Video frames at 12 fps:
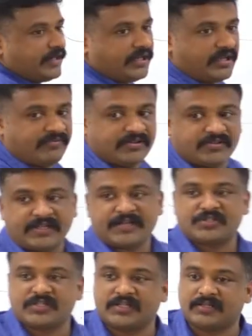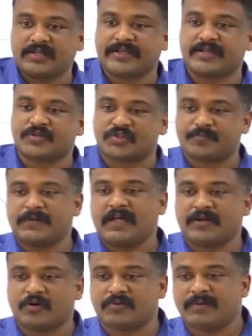India with that uh, like a Triple
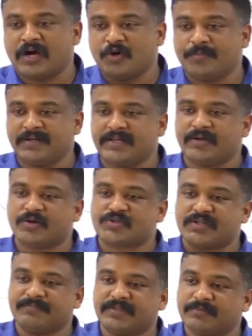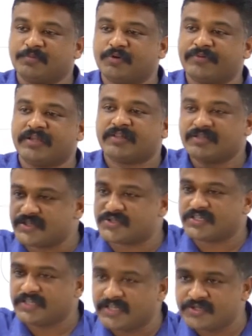R or Bahubali or something movie.
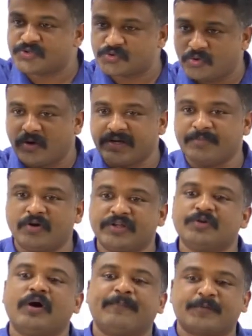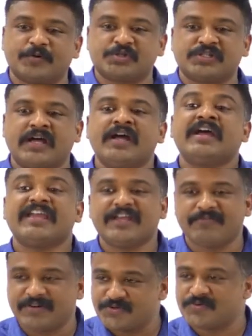Just in a story mode, you approach the
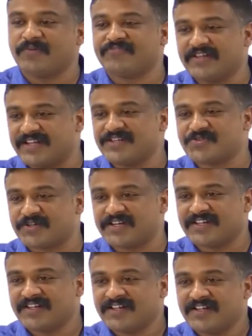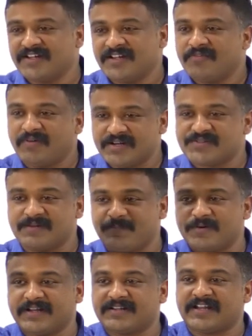events of the history. Once
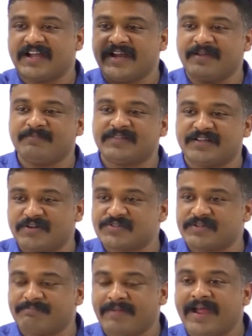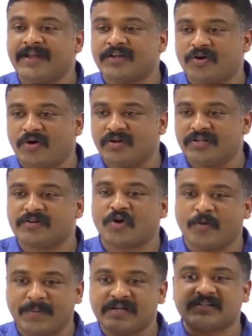upon a time, there was a man called uh,
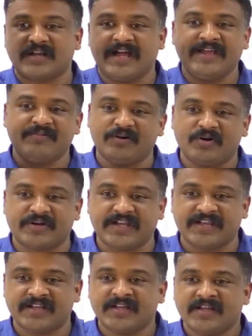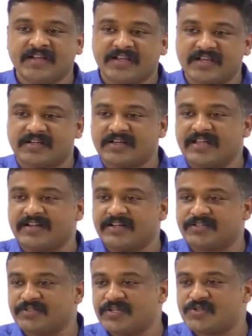Robert Clive, okay, a clerk
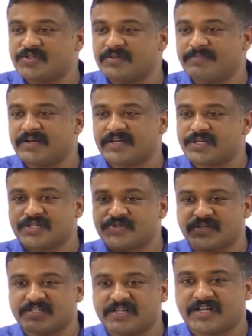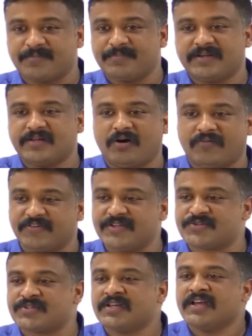at this uh, British East Company
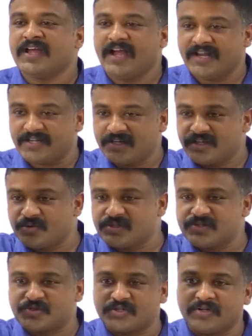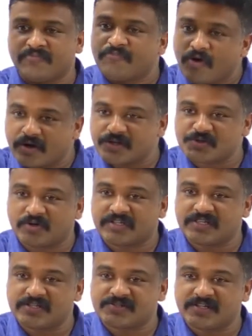office. And uh, you just uh, focus on
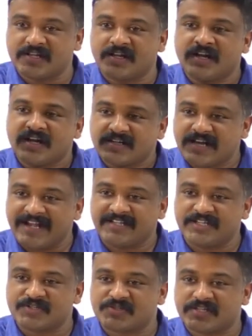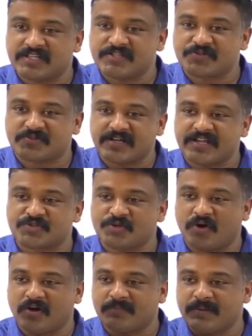his uh, tactics, his tricks
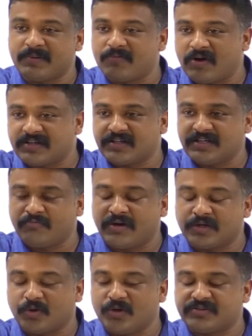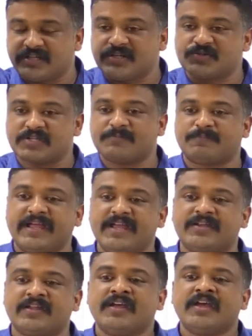or maybe what all, what all things he
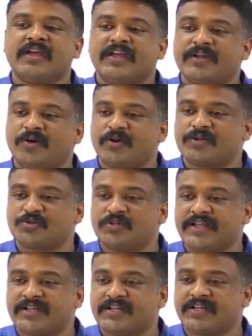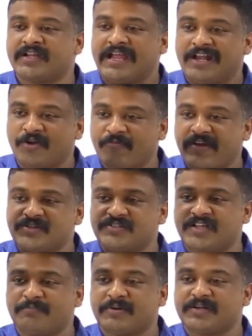played in order to like uh, elevate
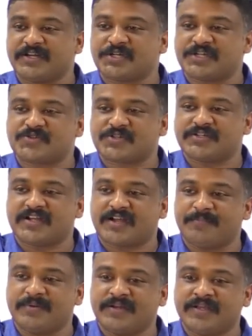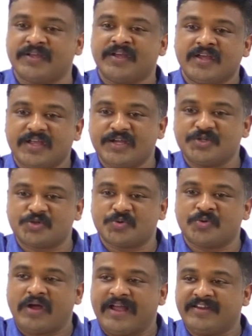the British East India Company
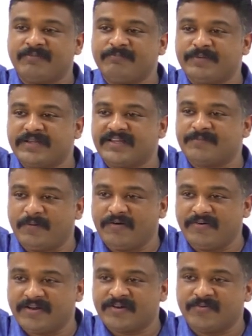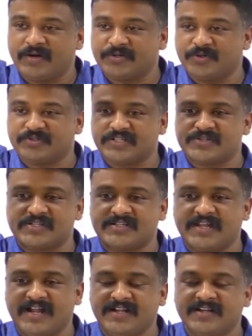into an imperial power. What all things he
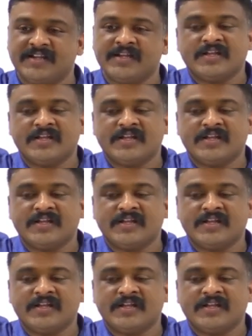done.